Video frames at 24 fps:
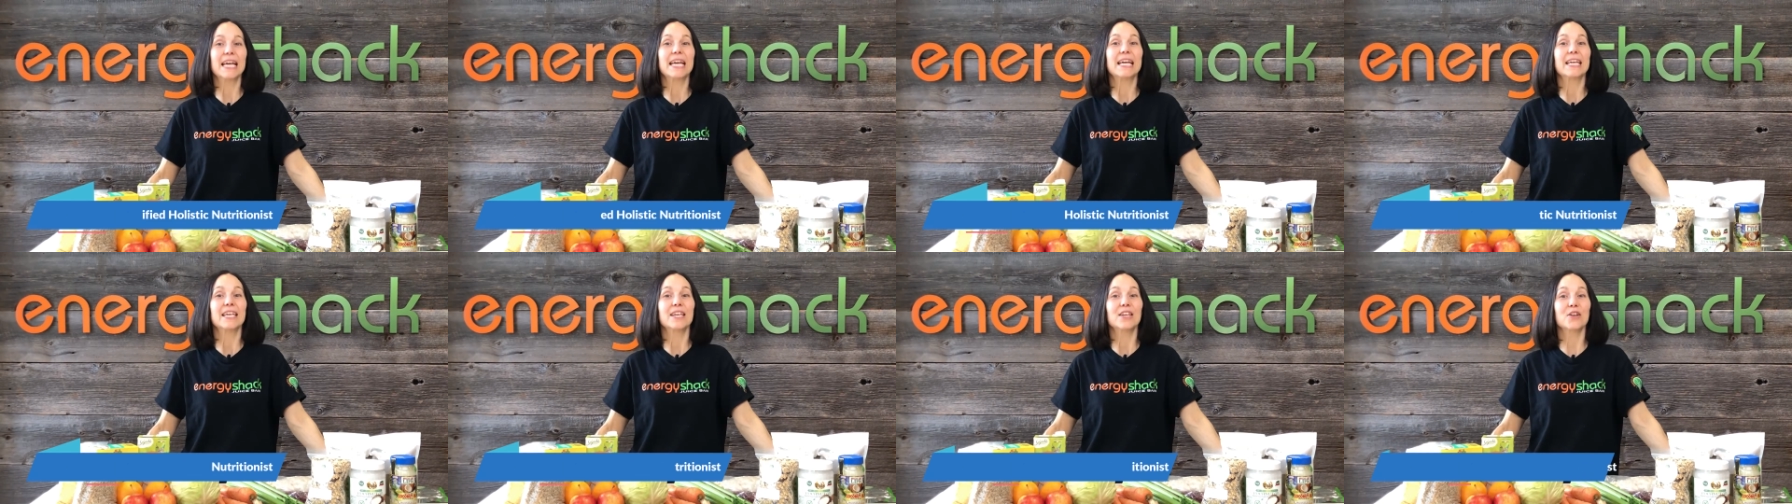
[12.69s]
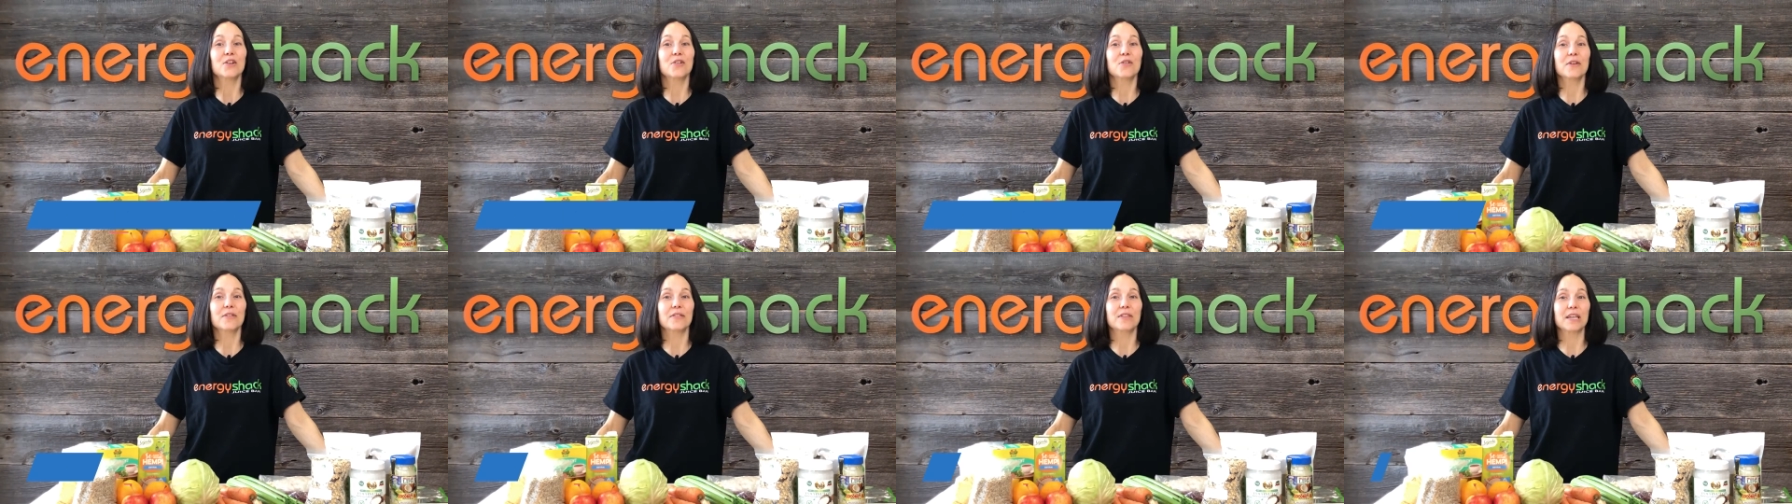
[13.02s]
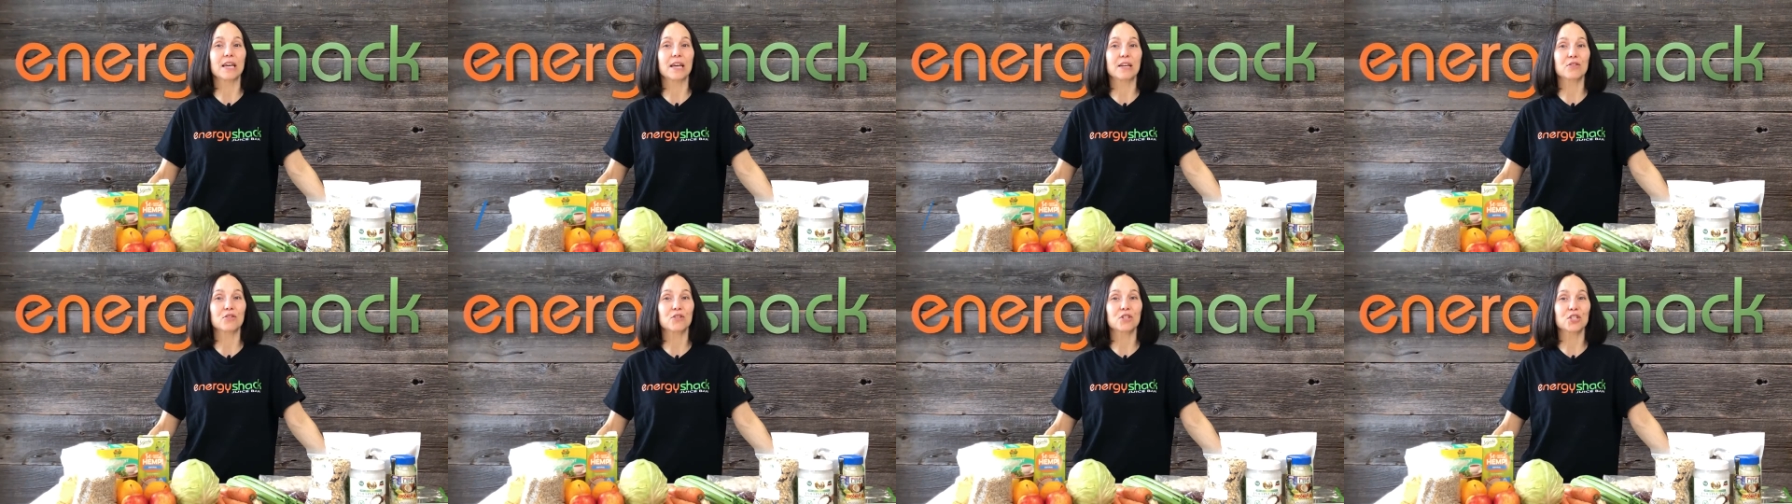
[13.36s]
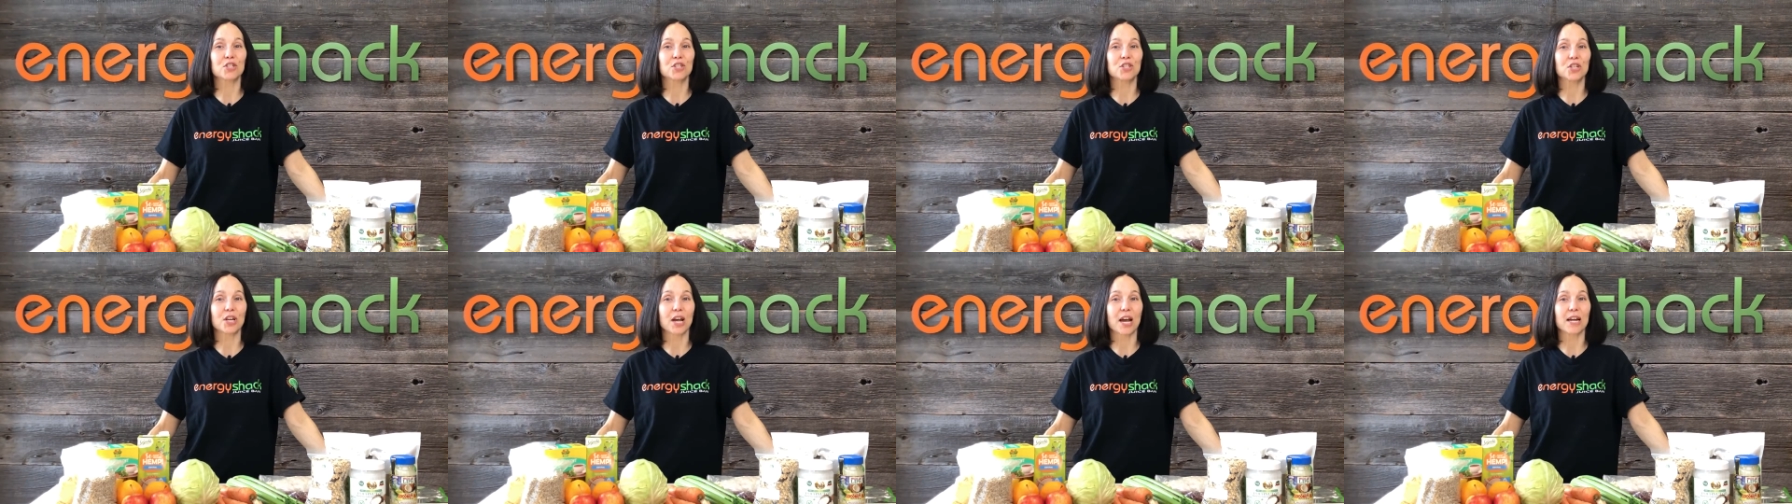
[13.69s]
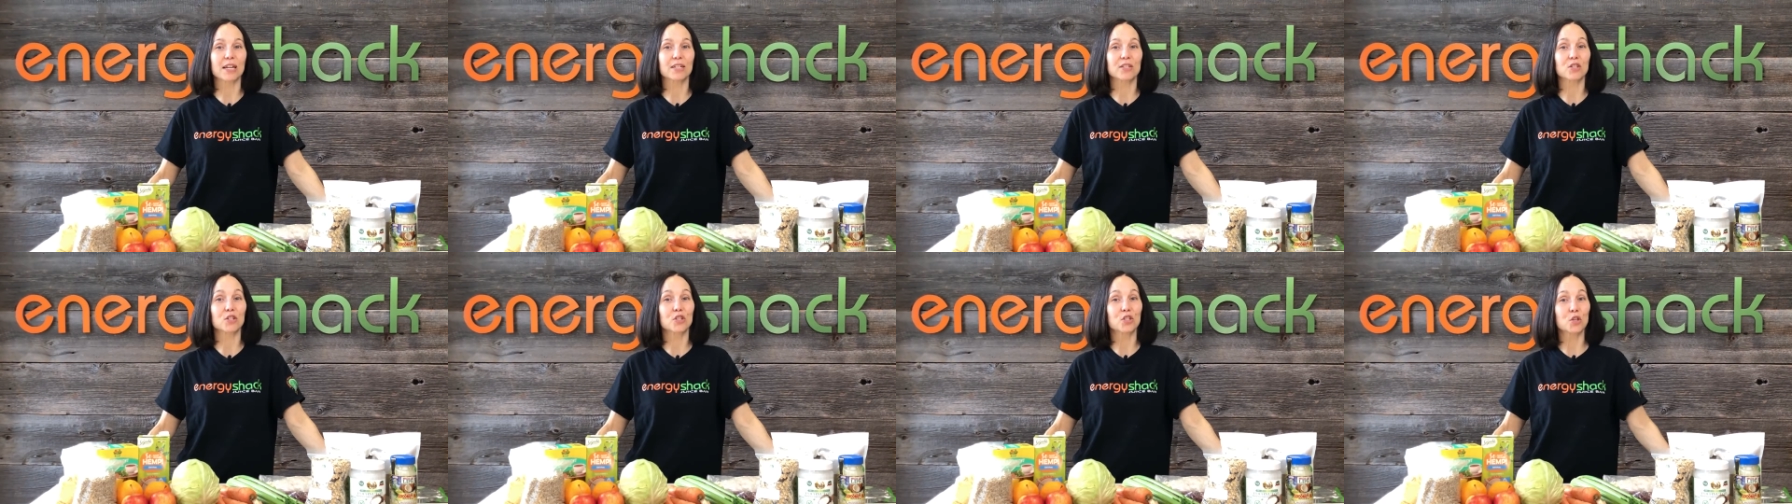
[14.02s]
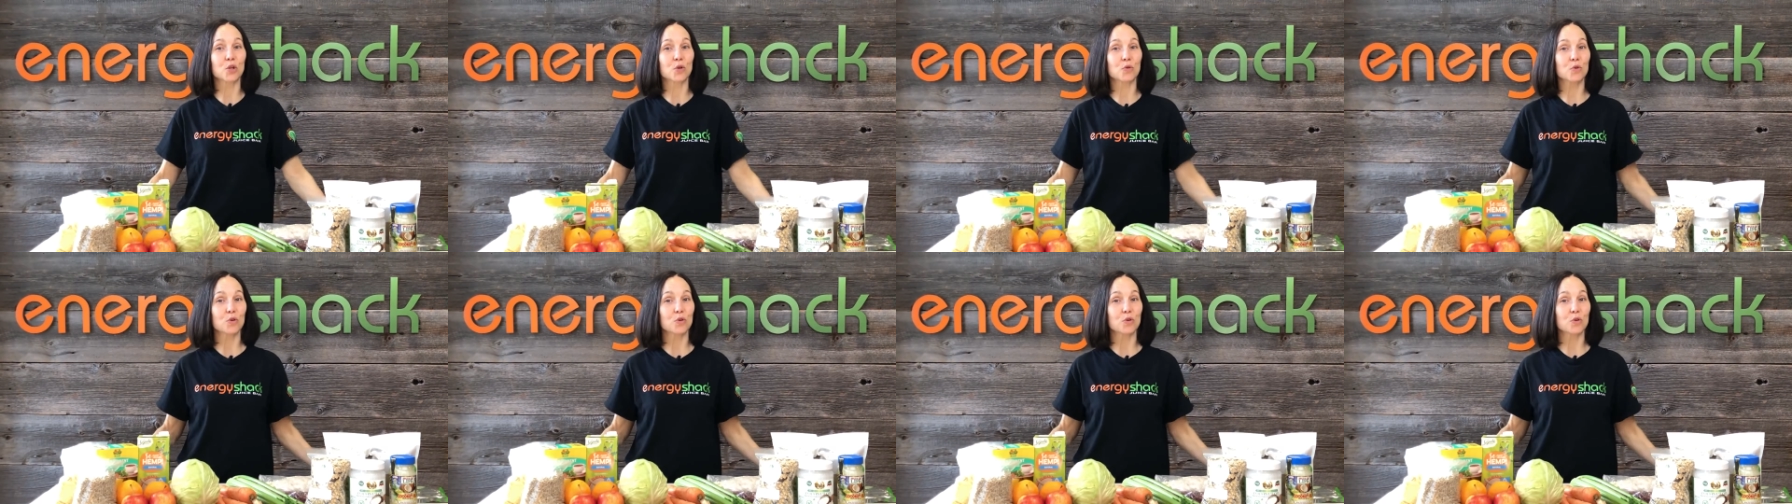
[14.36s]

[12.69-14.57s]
here at the Energy Shack to show